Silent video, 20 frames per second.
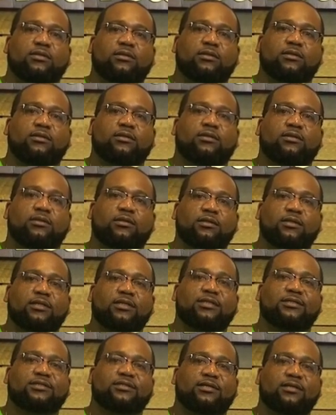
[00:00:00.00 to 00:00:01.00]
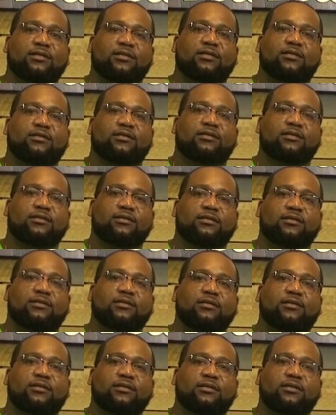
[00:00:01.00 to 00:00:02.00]
Yeah. What are you
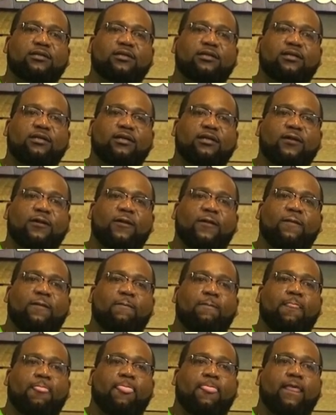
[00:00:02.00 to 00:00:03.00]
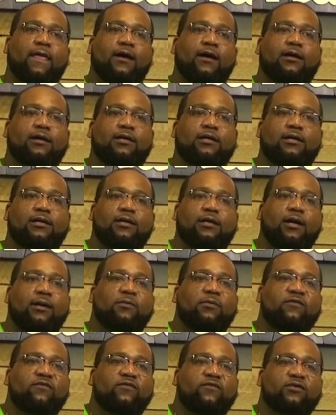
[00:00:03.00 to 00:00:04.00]
doing down there, sir? Uh, I'm
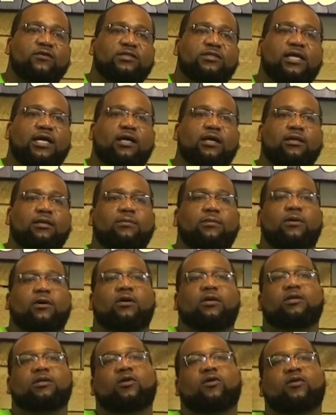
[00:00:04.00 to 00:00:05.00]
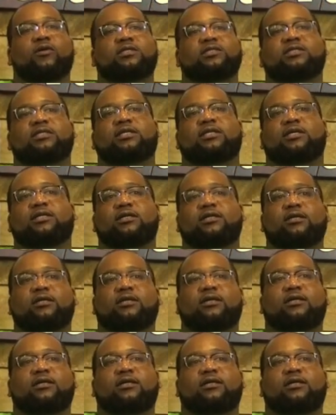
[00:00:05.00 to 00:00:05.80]
a full time audio engineer